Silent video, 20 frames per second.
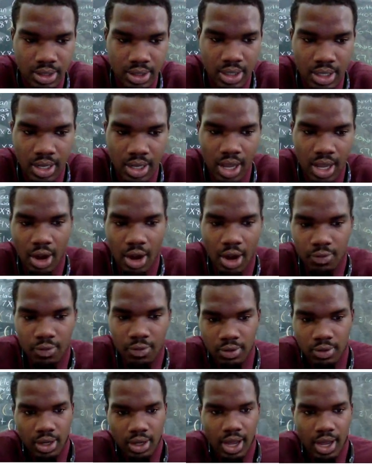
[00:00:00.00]
A
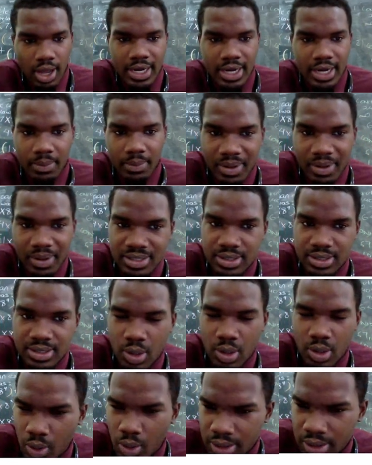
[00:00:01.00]
ruler and a pencil
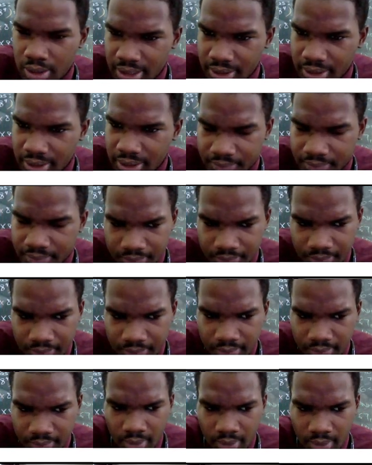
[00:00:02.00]
only,
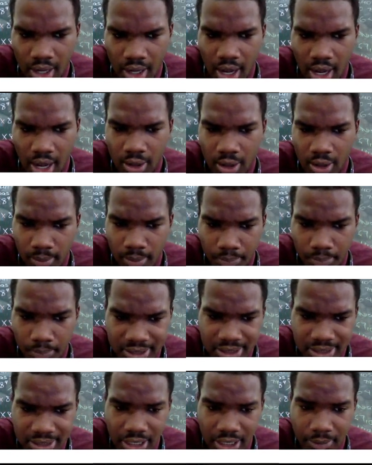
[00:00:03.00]
a compass and
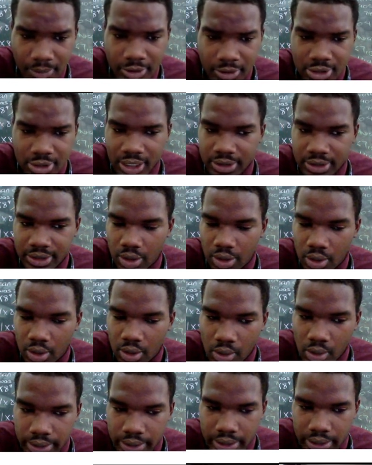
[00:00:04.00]
a protractor
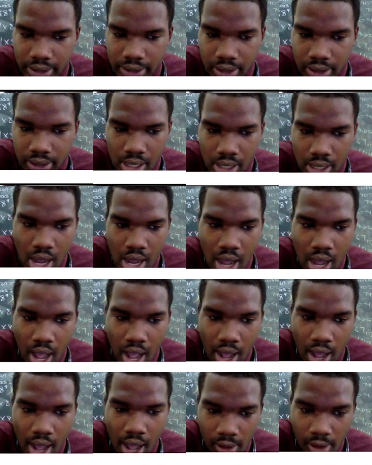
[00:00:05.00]
only, a
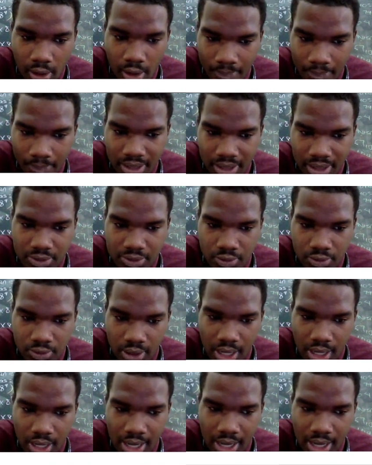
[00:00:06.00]
compass, ruler
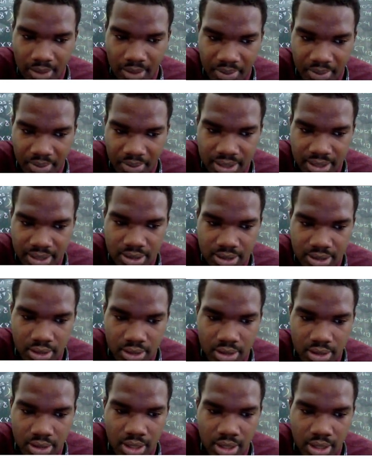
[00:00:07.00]
and a pencil,
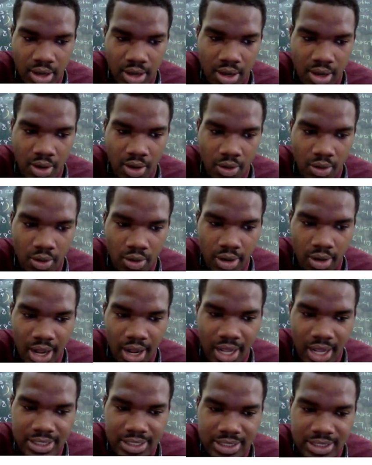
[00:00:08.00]
or a
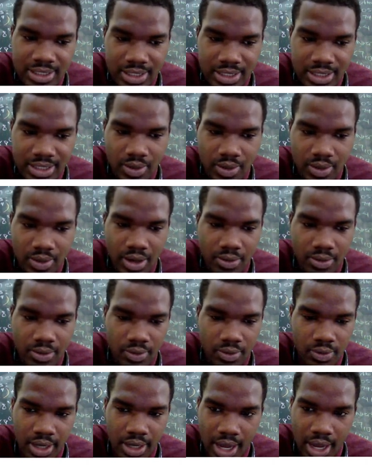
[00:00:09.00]
set square, ruler
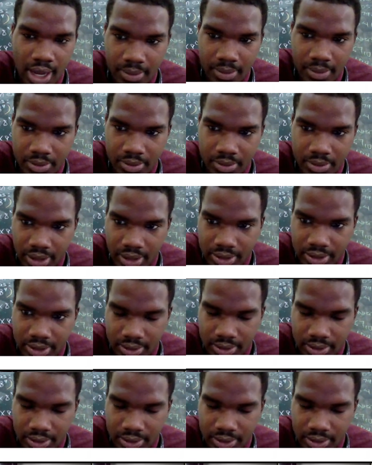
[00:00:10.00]
and protractor?